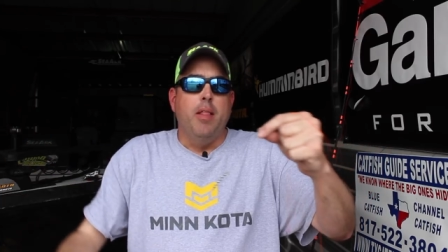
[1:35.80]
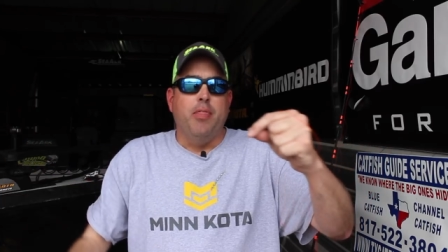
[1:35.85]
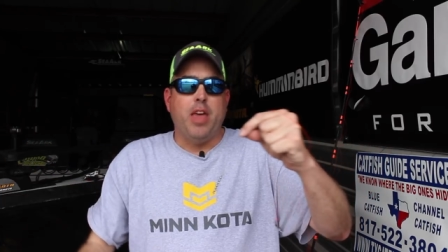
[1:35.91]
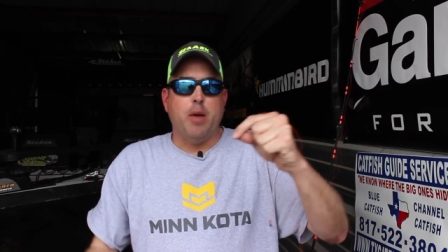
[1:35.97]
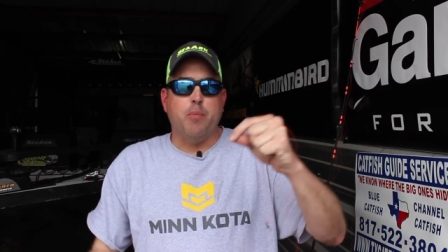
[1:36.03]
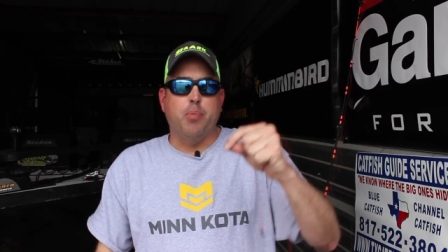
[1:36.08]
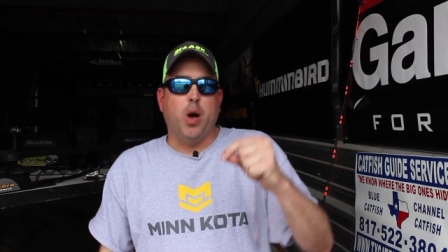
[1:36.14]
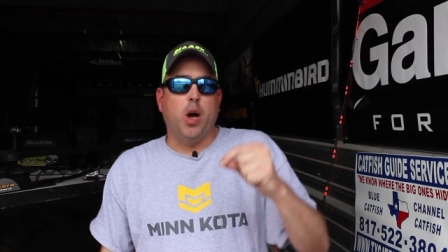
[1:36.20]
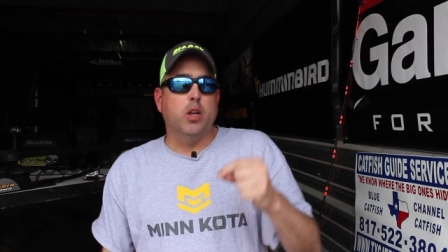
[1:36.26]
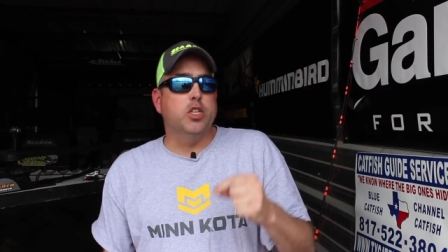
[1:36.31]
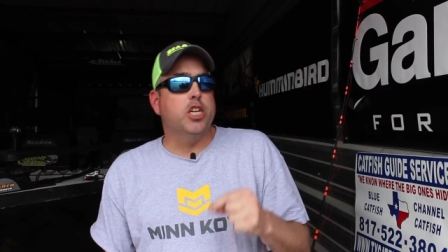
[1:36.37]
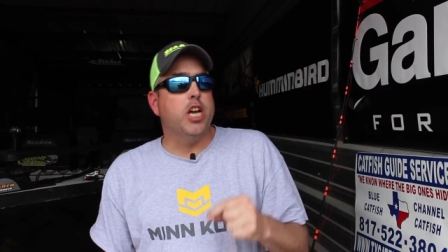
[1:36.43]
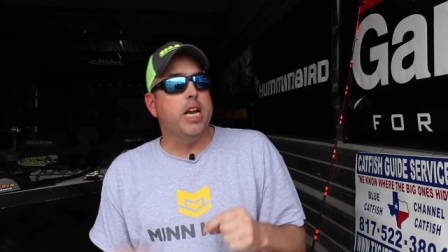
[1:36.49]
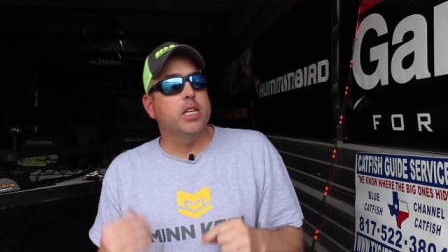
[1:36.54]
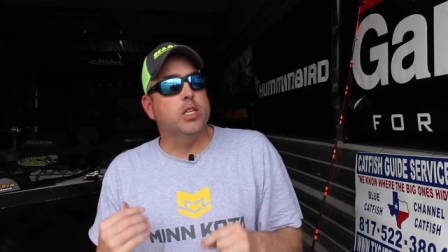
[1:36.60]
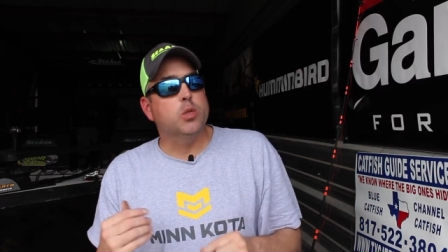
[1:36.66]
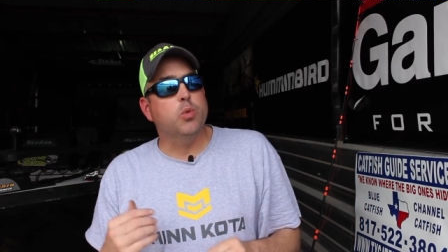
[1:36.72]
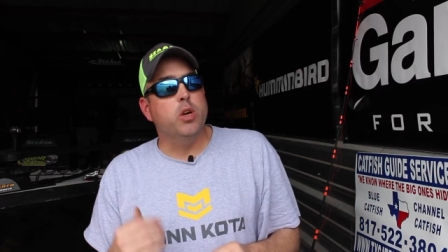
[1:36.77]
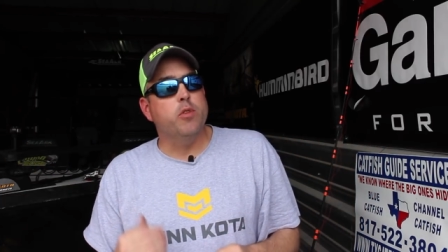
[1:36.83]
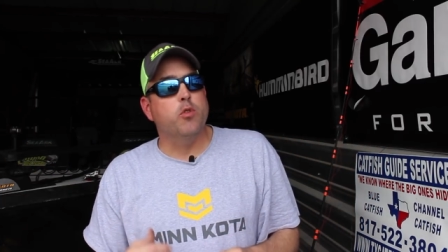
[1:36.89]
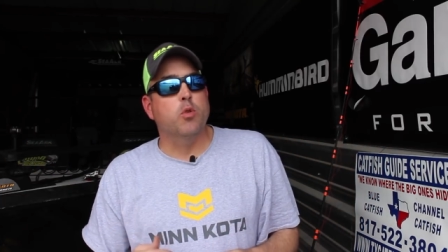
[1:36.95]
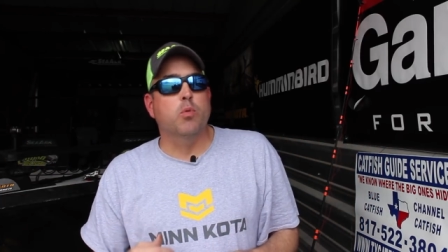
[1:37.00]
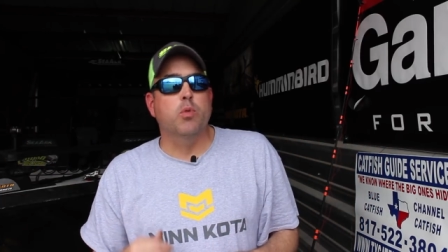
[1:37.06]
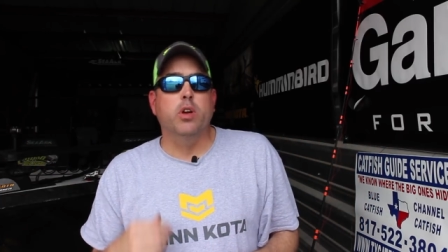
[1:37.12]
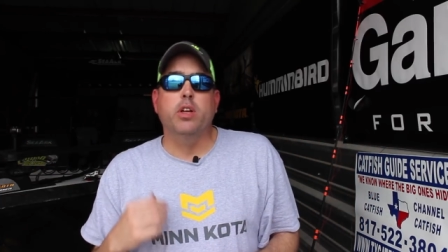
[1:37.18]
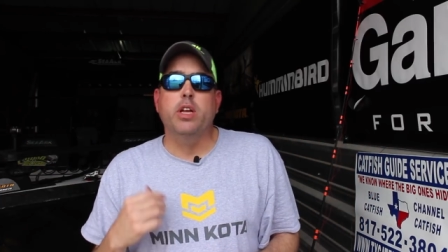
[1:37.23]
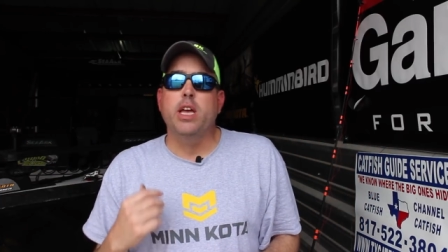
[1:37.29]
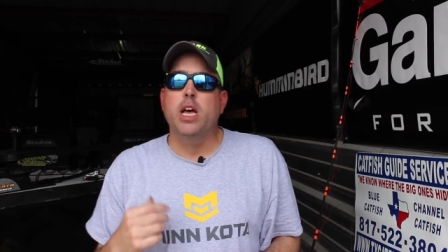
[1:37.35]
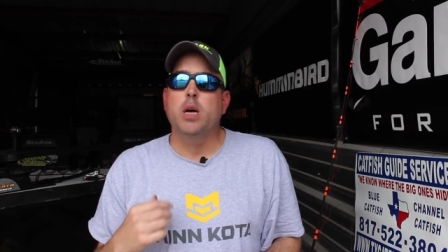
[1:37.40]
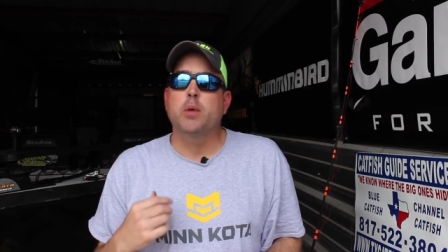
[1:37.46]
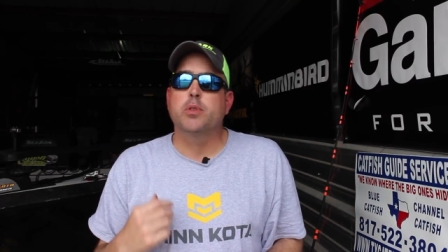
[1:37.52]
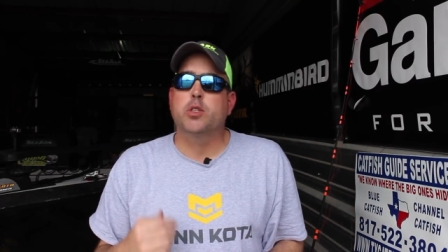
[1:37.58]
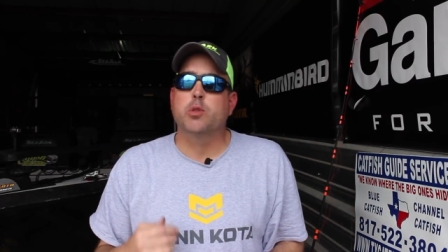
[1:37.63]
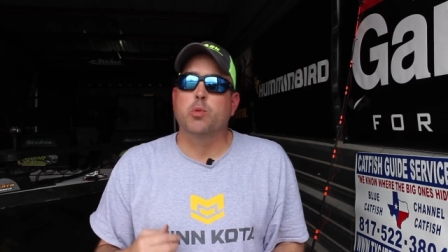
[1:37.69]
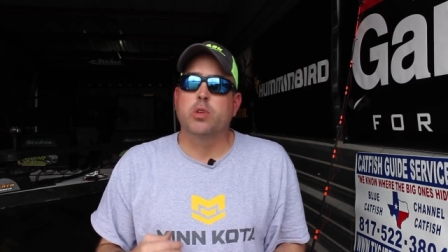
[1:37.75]
That ball chain swivel really
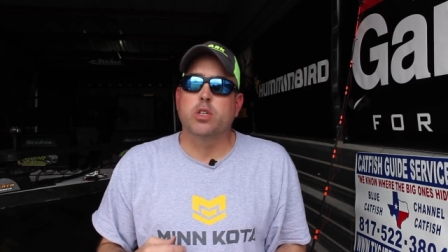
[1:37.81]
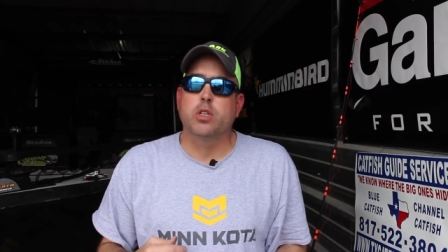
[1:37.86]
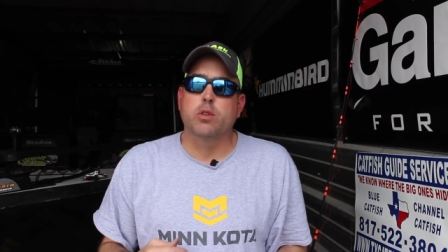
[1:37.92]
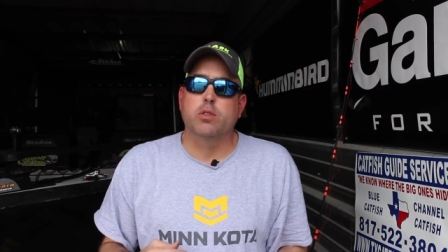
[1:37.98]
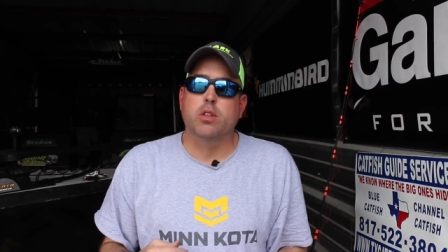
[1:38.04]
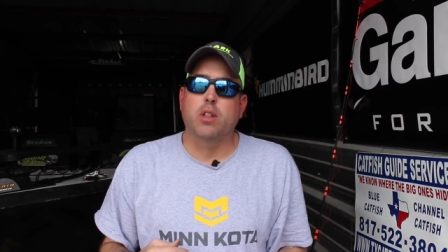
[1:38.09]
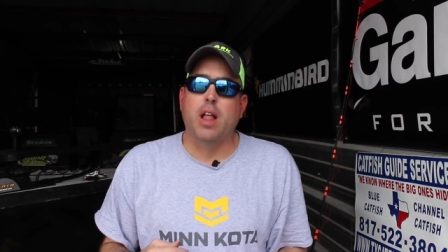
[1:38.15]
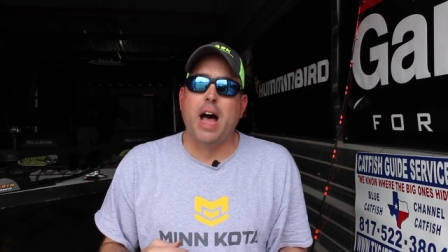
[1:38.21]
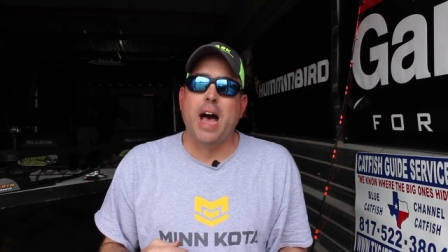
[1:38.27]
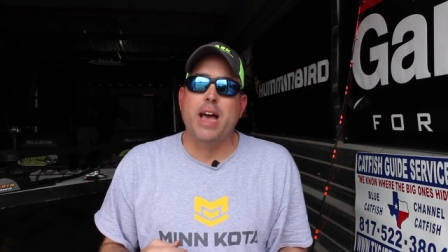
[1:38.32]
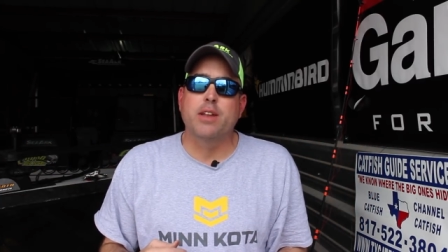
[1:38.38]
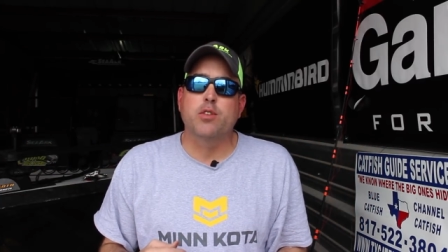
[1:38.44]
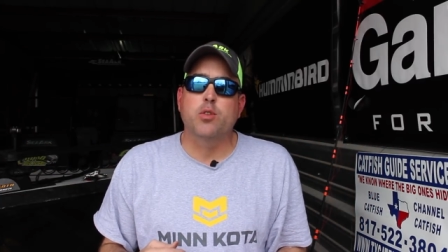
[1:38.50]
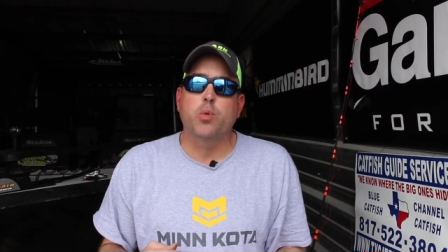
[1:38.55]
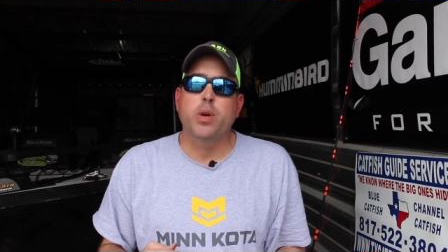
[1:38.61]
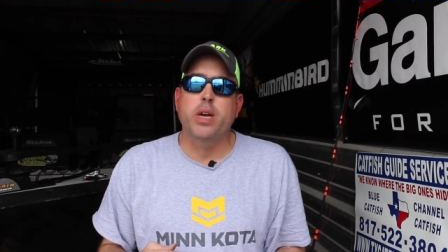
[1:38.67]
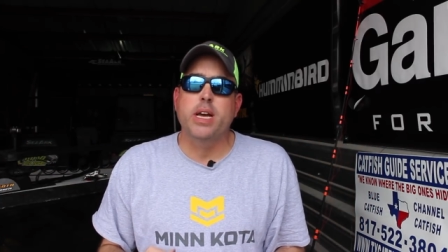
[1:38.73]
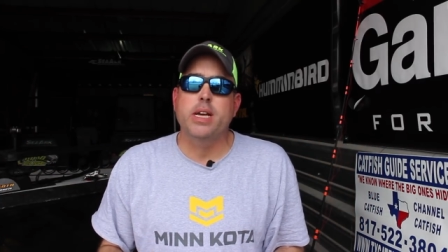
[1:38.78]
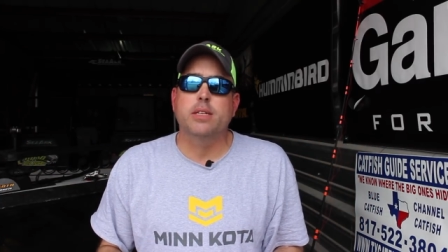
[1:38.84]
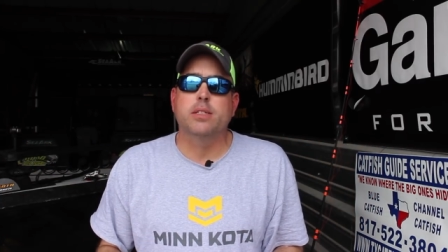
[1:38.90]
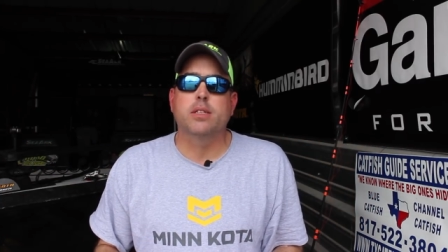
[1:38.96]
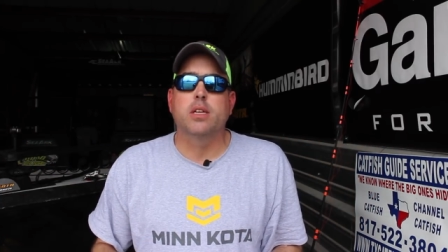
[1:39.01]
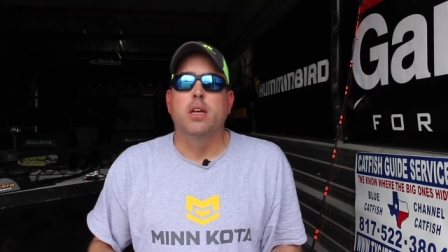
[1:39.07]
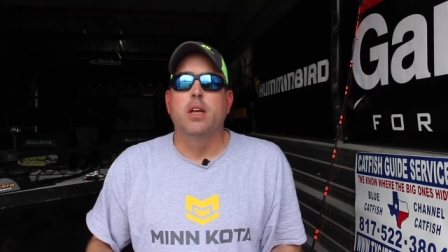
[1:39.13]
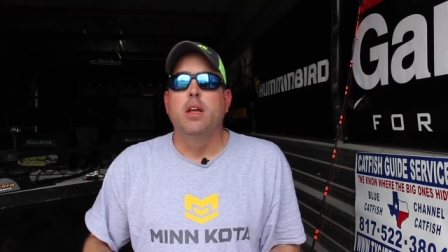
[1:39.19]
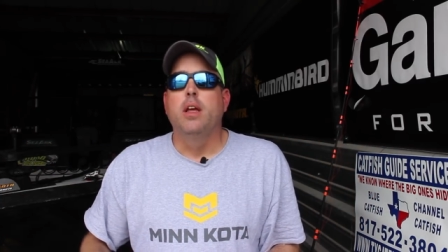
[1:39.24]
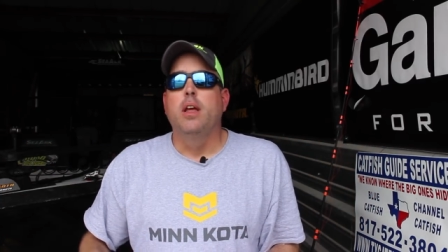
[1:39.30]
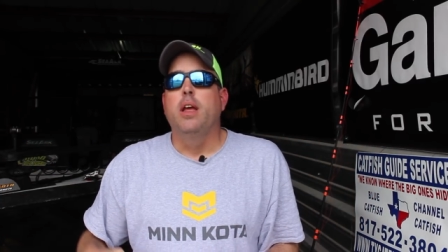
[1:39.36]
helps to reduce line twist